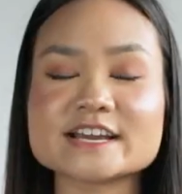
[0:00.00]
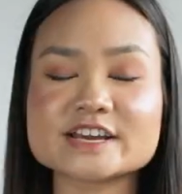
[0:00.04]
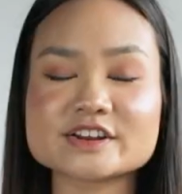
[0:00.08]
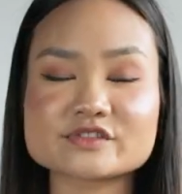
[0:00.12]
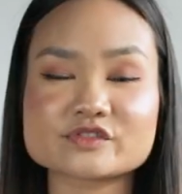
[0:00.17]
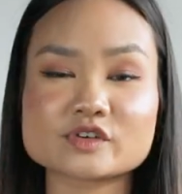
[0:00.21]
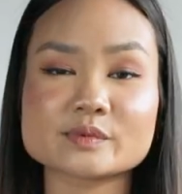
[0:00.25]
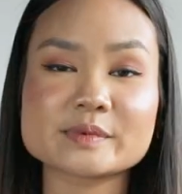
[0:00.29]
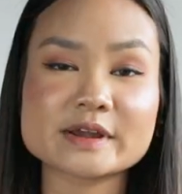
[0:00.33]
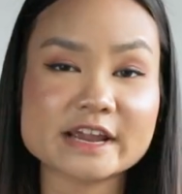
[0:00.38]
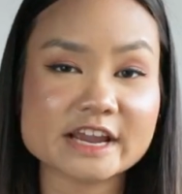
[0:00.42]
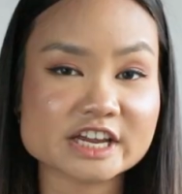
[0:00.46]

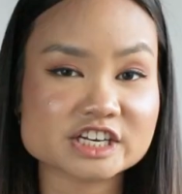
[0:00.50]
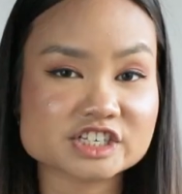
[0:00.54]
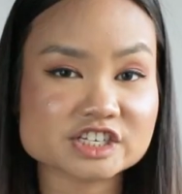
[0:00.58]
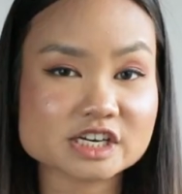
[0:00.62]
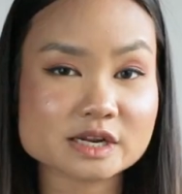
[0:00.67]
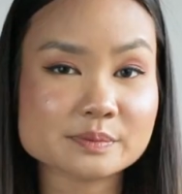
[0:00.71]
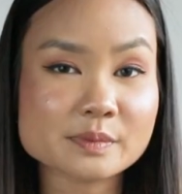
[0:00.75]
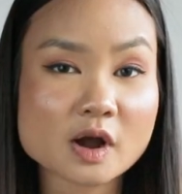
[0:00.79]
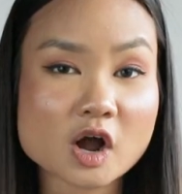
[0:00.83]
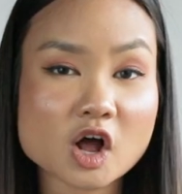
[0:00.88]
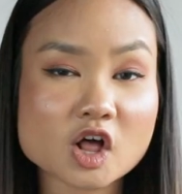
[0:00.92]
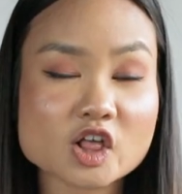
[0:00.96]
it for my H and
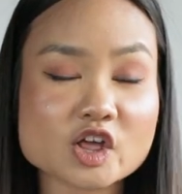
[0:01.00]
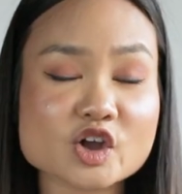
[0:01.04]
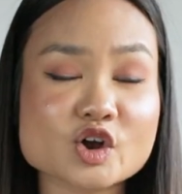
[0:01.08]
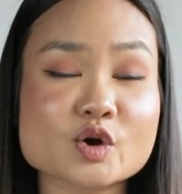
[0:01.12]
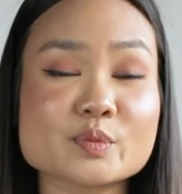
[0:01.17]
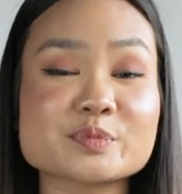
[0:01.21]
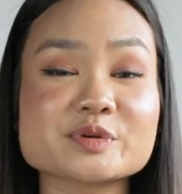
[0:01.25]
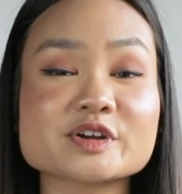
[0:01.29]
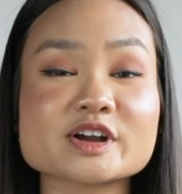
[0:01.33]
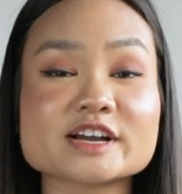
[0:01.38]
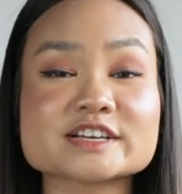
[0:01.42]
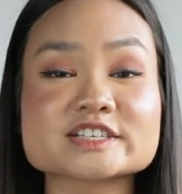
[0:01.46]
M haul. I
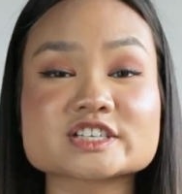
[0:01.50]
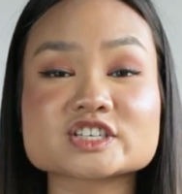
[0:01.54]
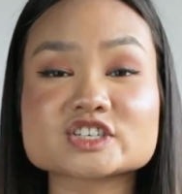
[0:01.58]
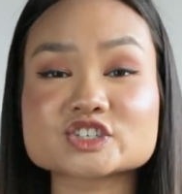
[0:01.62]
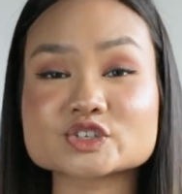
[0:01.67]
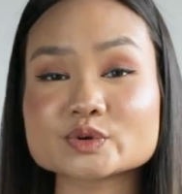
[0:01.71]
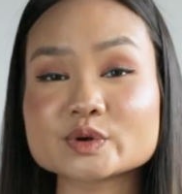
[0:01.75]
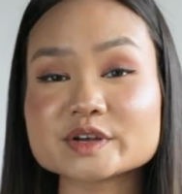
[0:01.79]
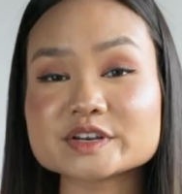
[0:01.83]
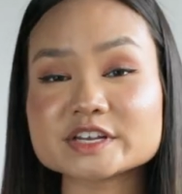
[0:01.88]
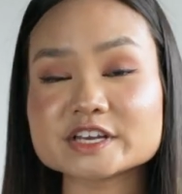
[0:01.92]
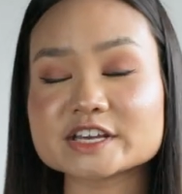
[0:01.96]
hope you guys
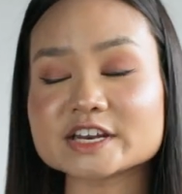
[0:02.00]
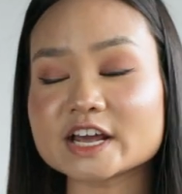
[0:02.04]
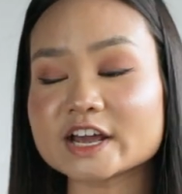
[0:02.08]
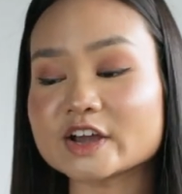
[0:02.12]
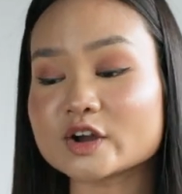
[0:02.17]
enjoyed it.